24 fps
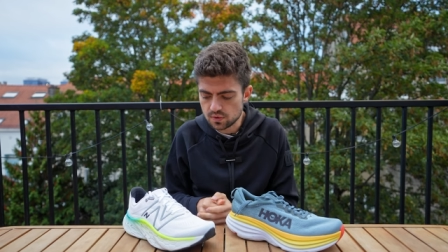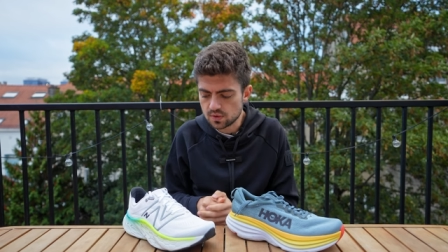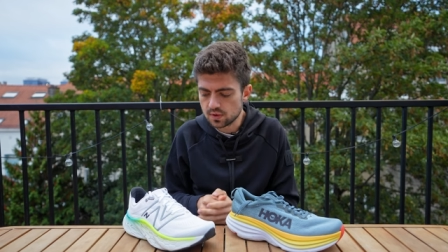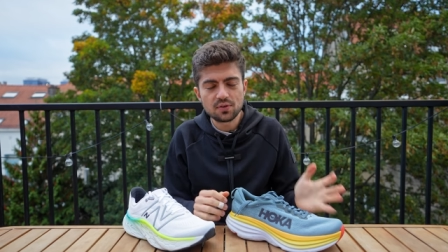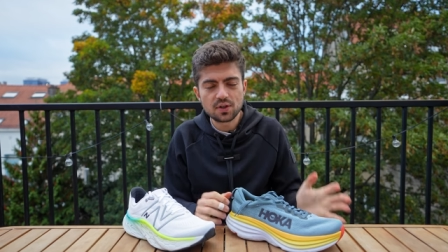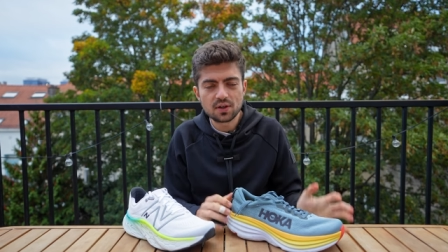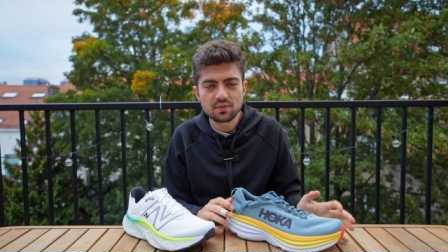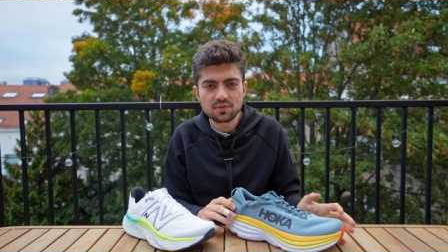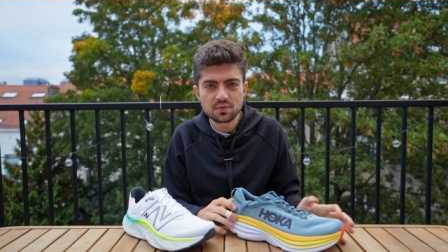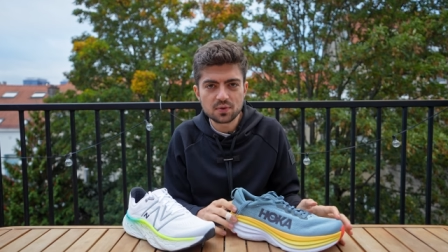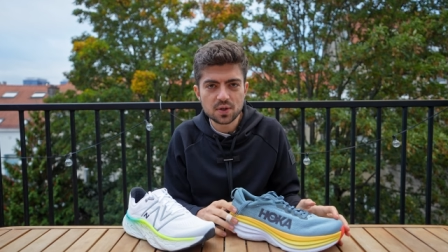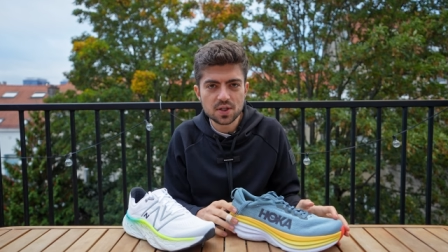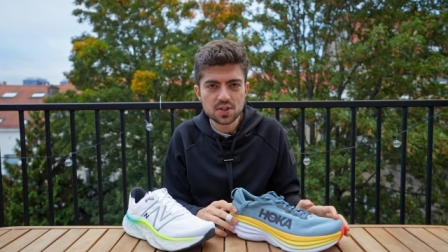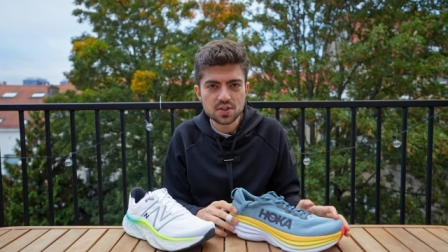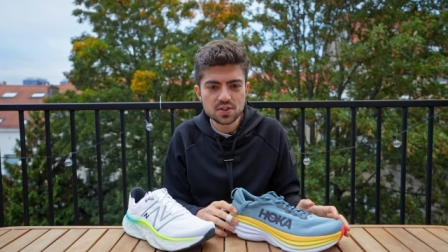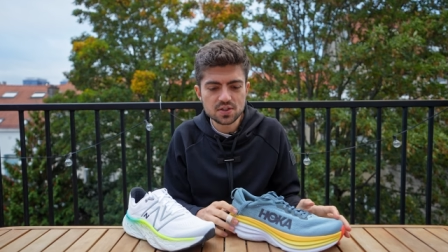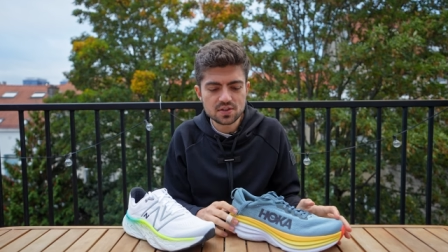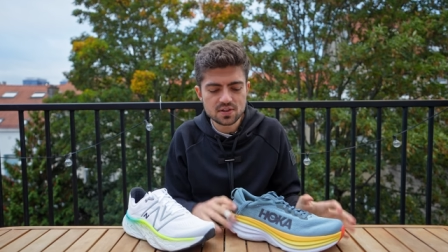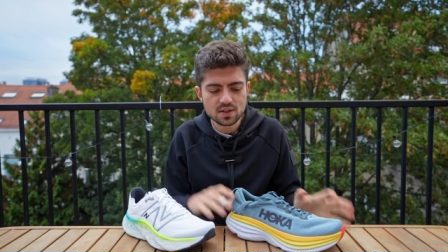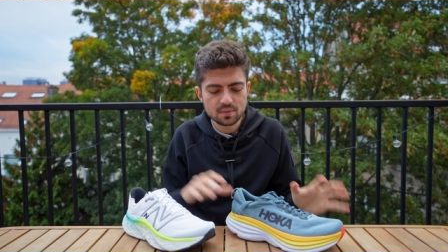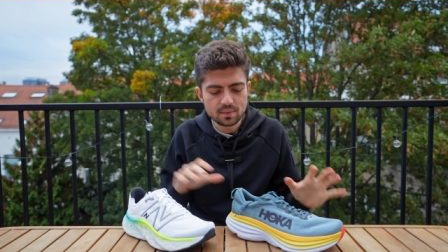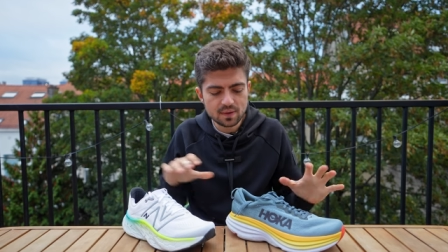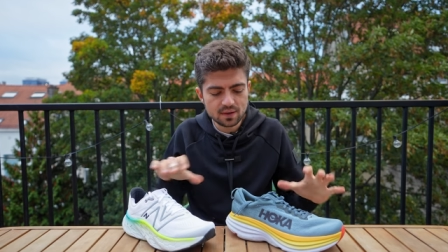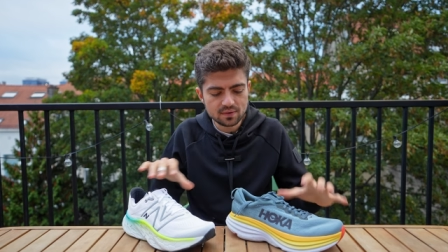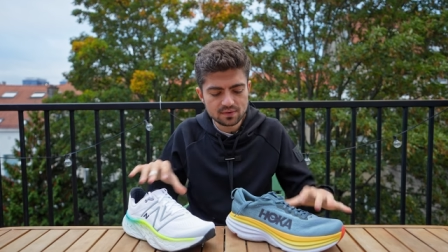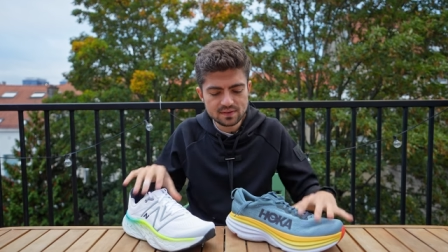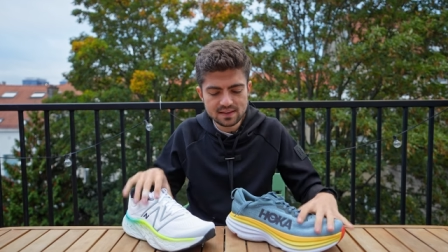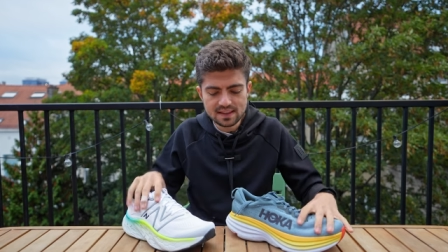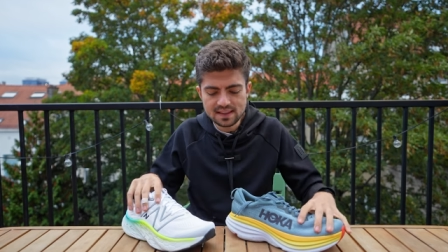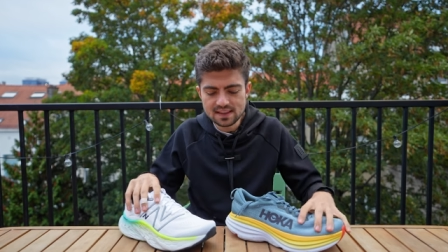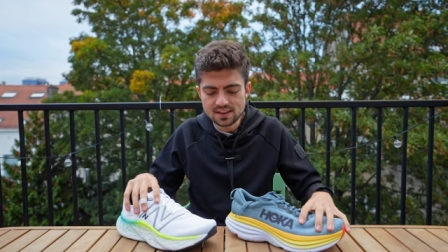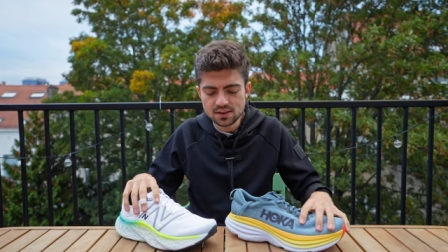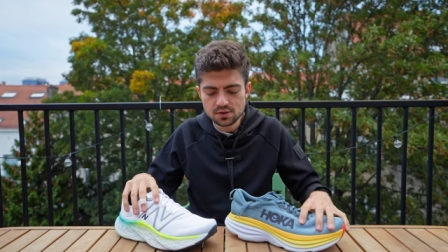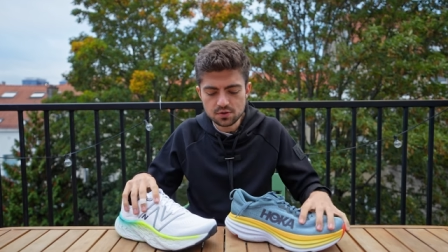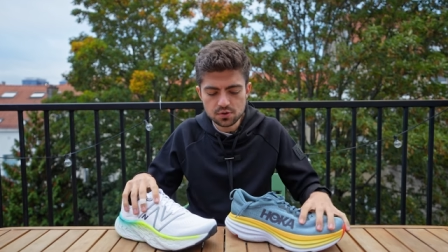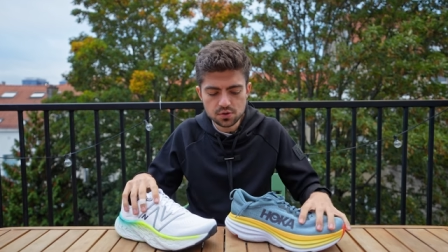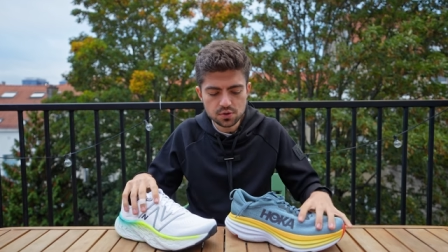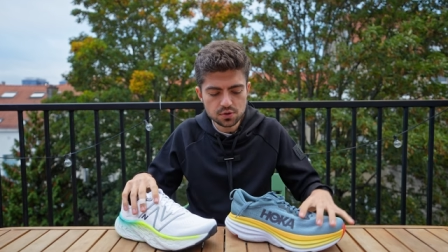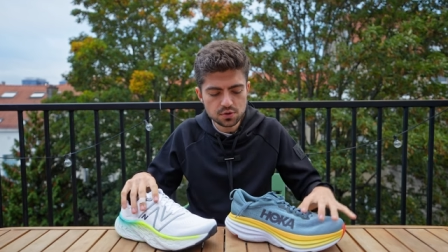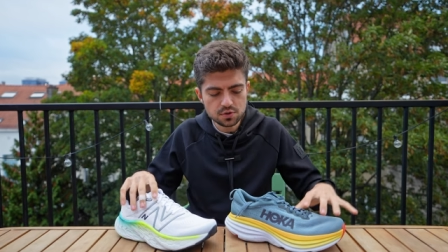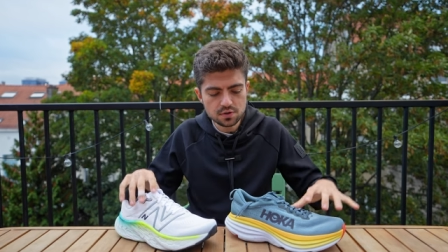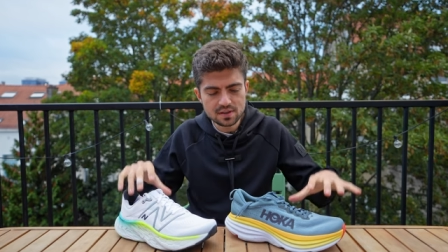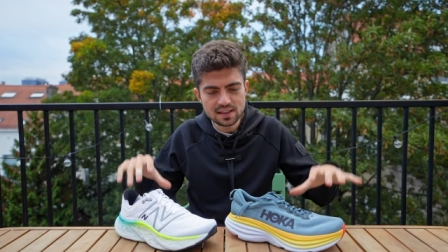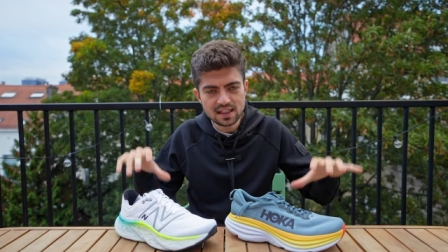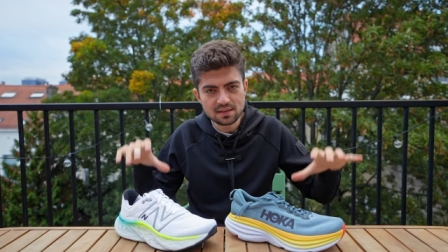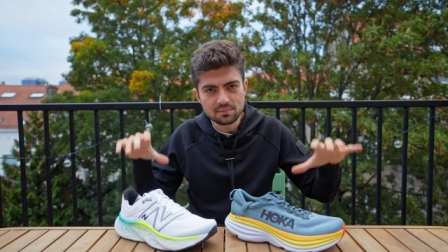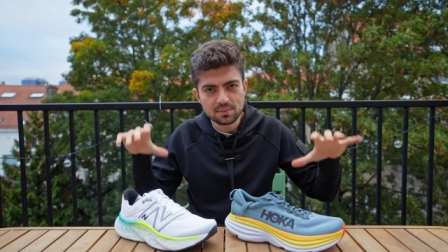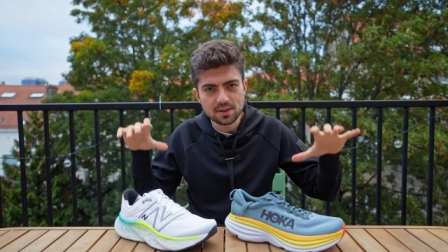If you have questions about these two
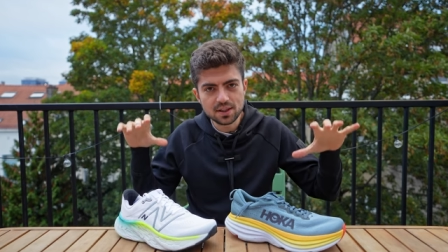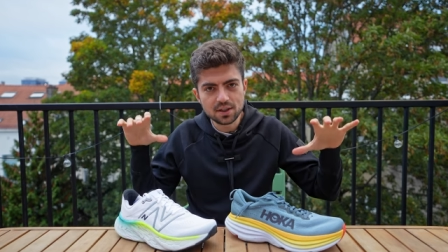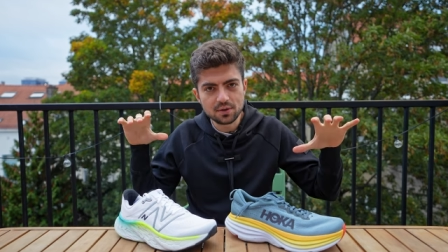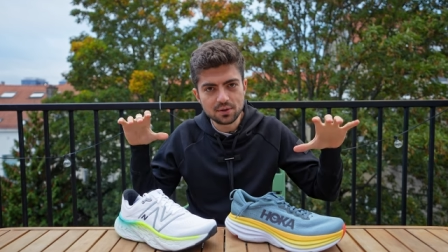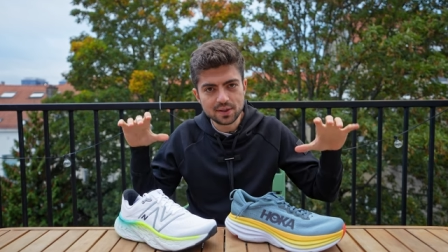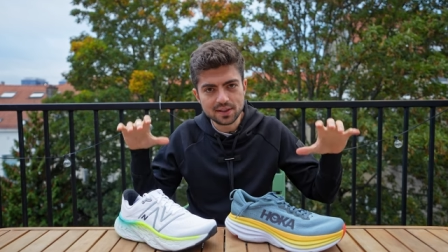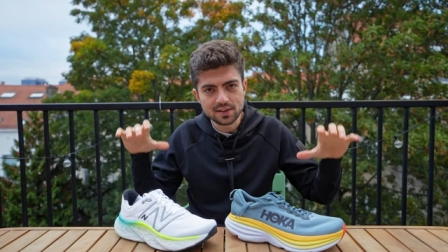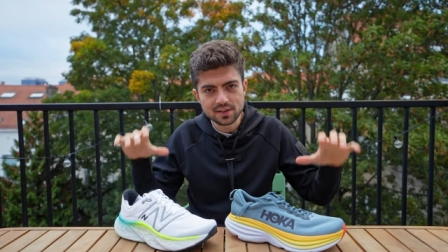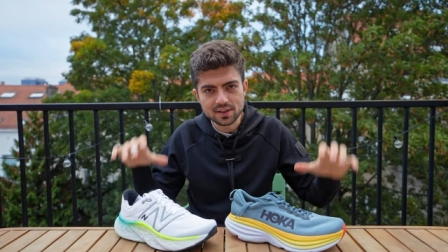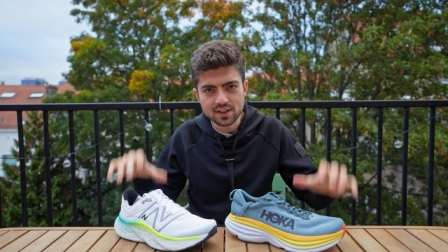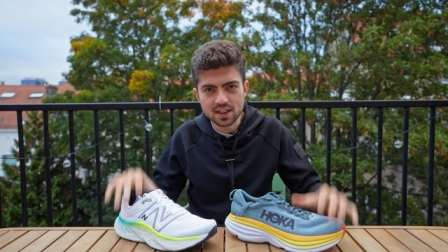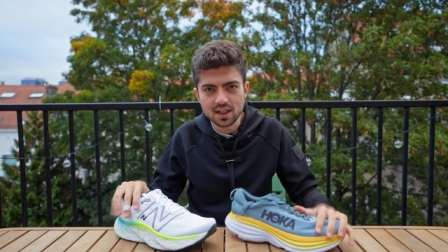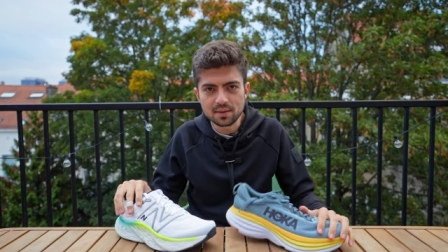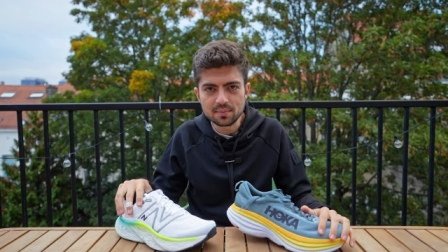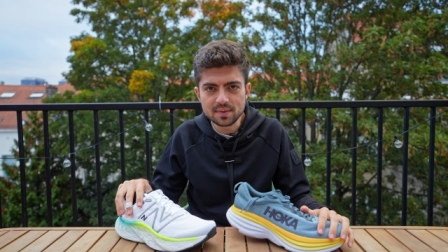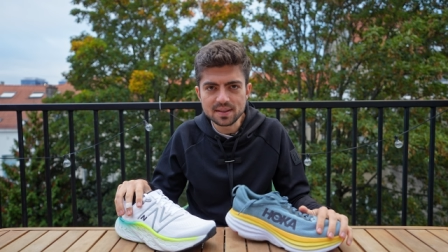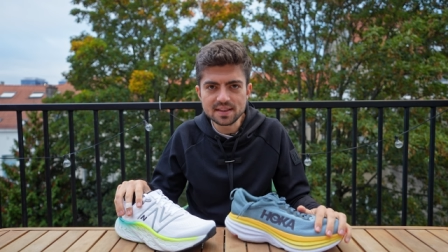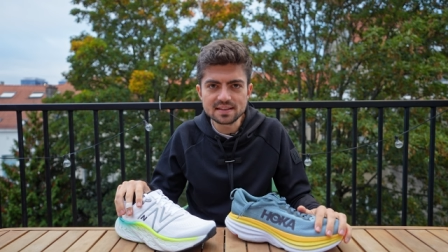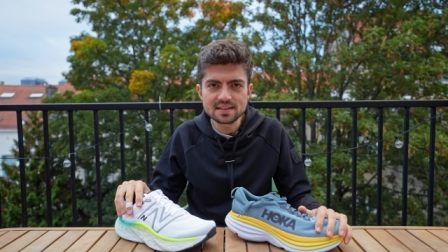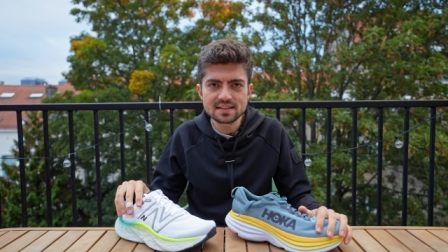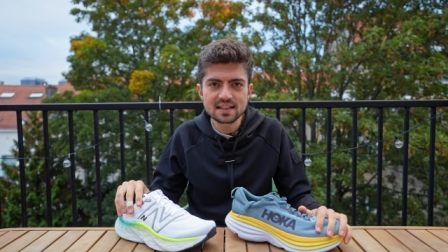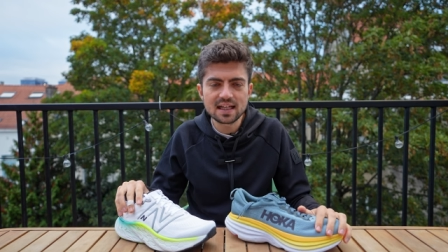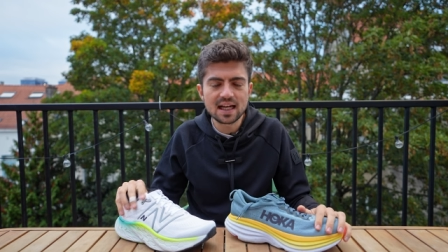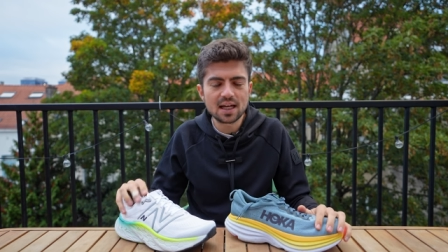shoes, let me know in the comments.